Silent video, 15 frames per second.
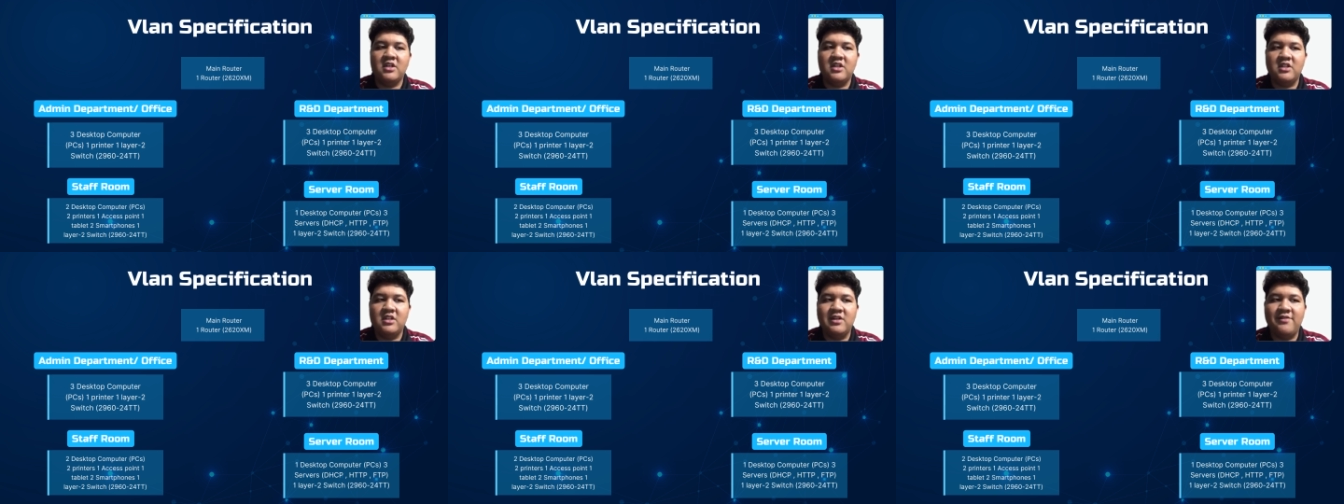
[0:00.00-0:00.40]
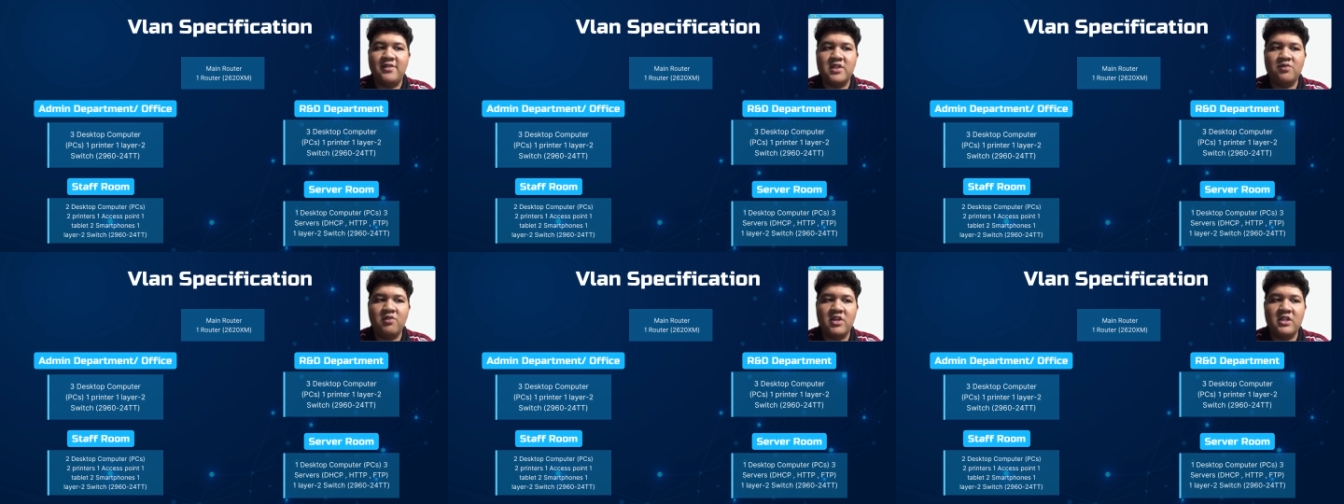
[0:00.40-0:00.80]
the
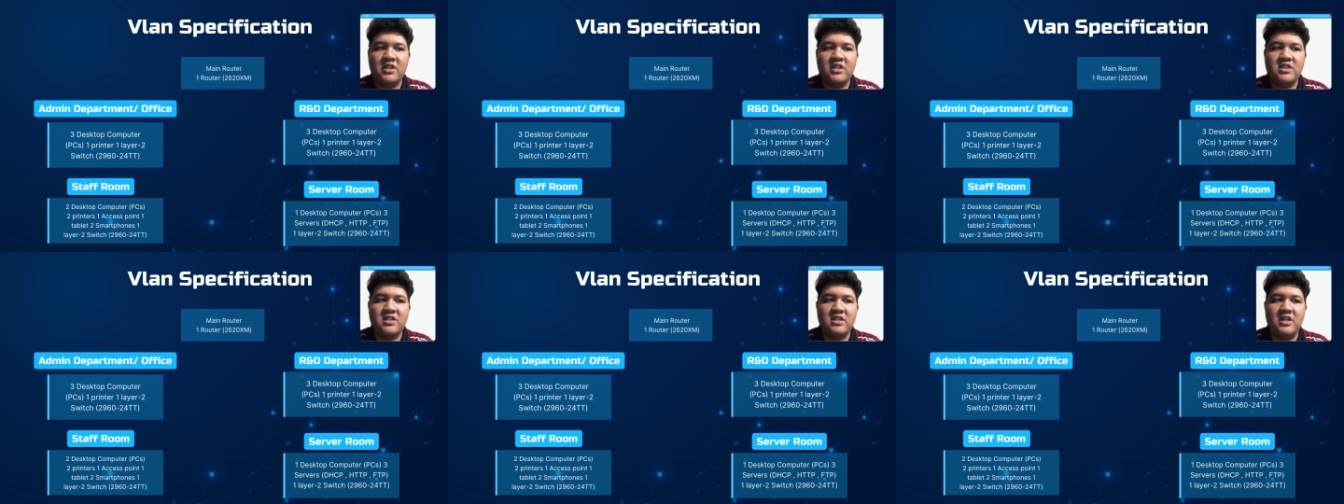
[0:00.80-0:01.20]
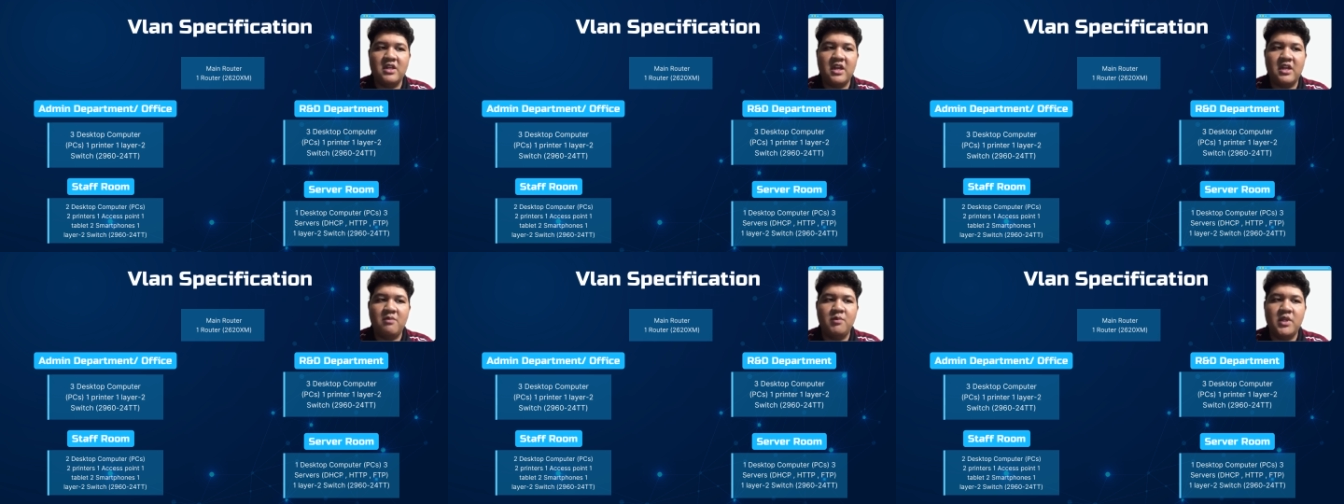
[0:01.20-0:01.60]
first one is the
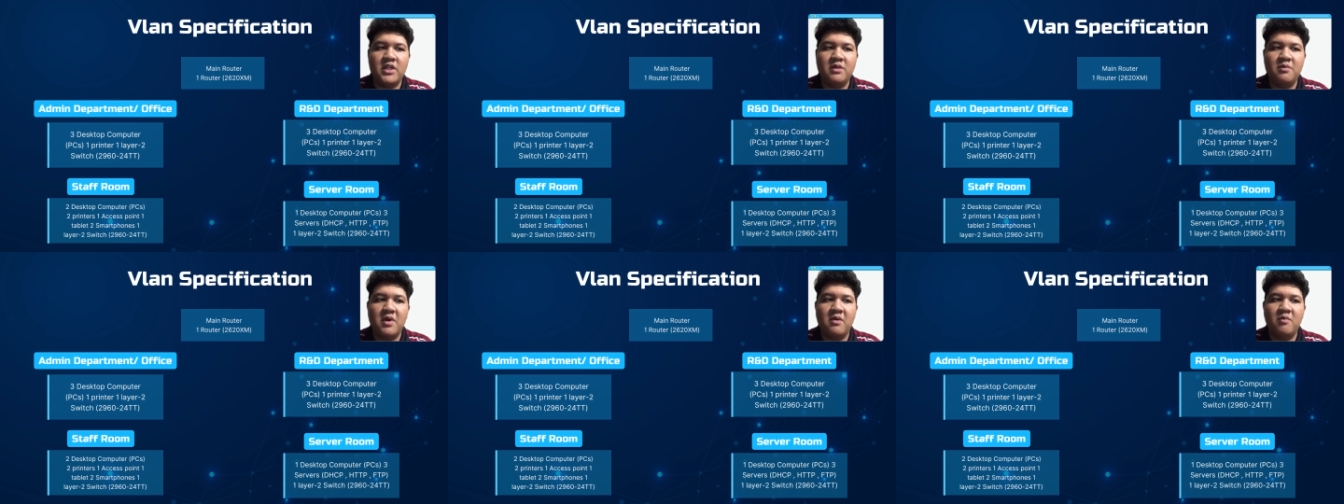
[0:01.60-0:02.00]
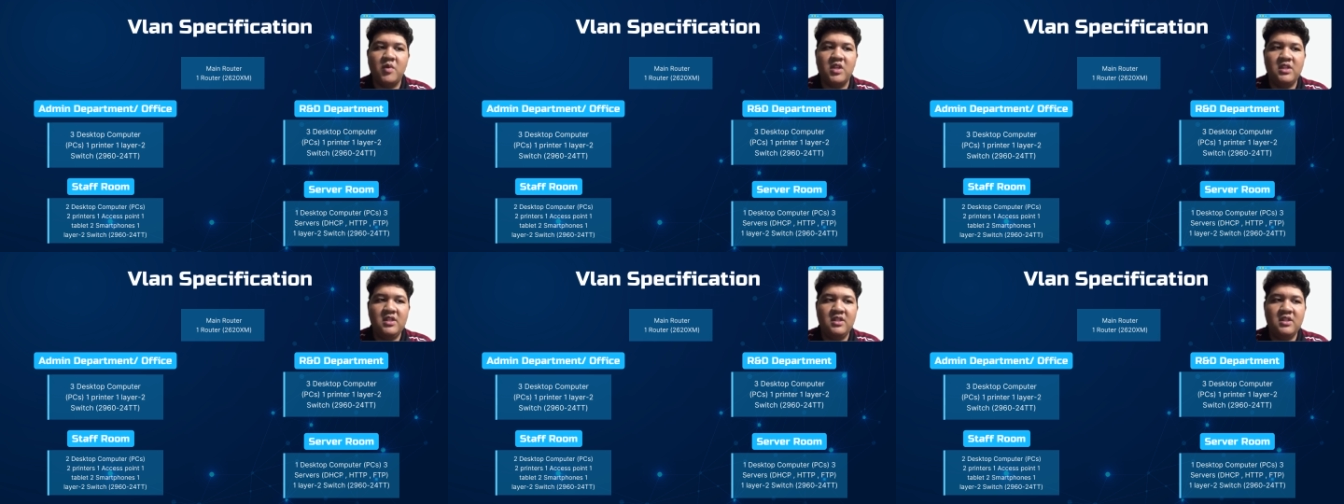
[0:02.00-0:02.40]
admin department.